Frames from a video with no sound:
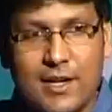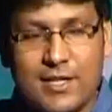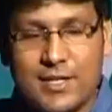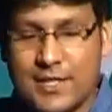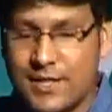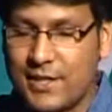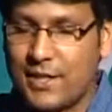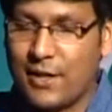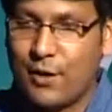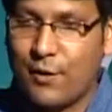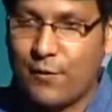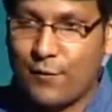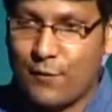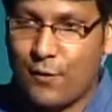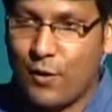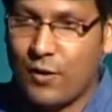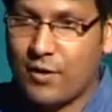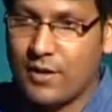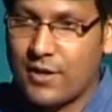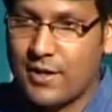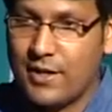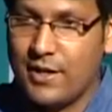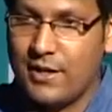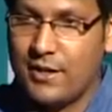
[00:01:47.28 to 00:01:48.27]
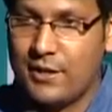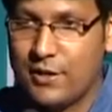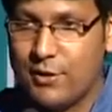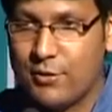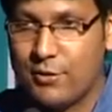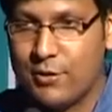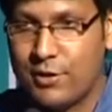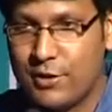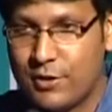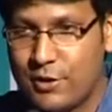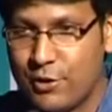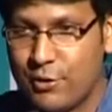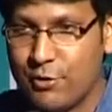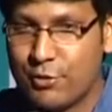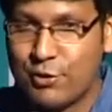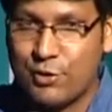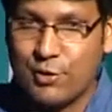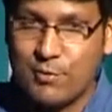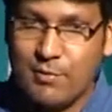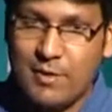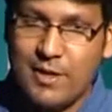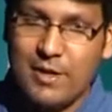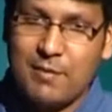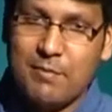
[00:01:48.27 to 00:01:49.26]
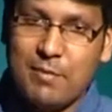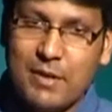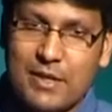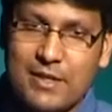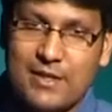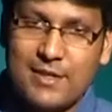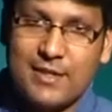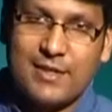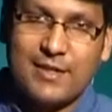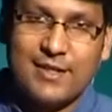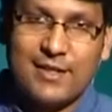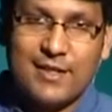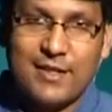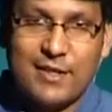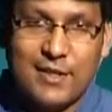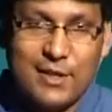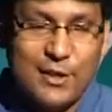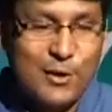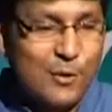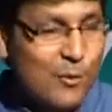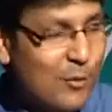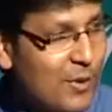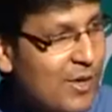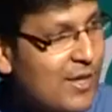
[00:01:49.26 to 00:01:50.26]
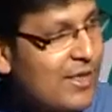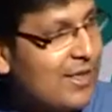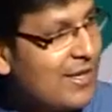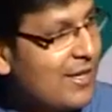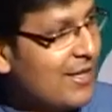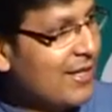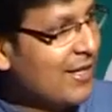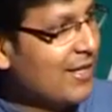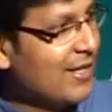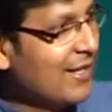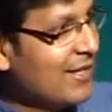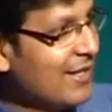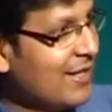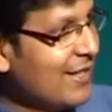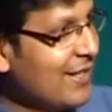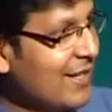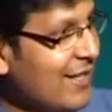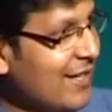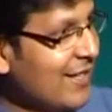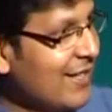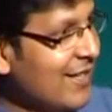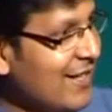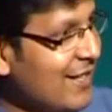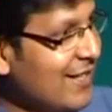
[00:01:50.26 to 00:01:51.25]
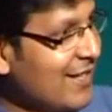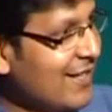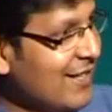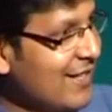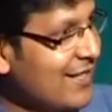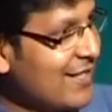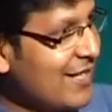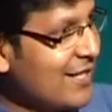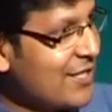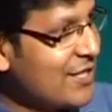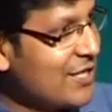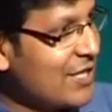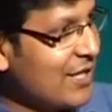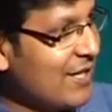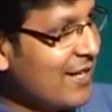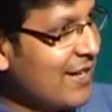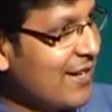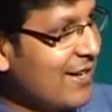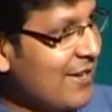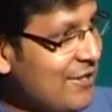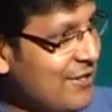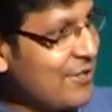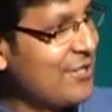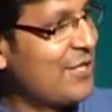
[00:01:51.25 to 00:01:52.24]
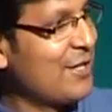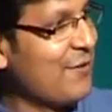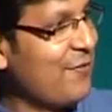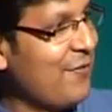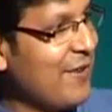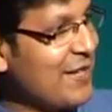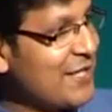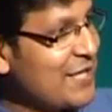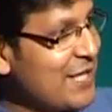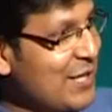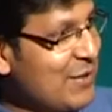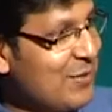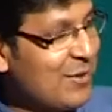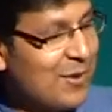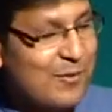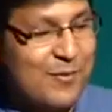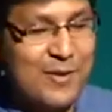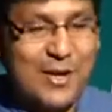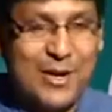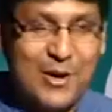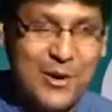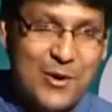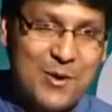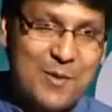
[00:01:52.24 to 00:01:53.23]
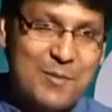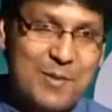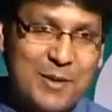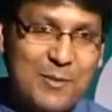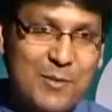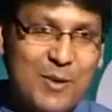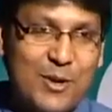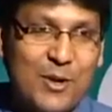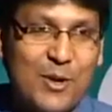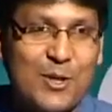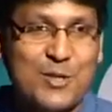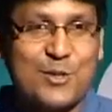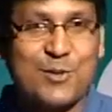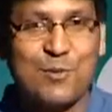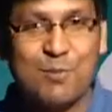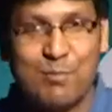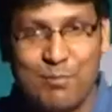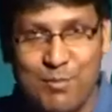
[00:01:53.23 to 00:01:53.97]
A city of concrete it used to be, but with Chandigarh Literature Festival, we hope it will also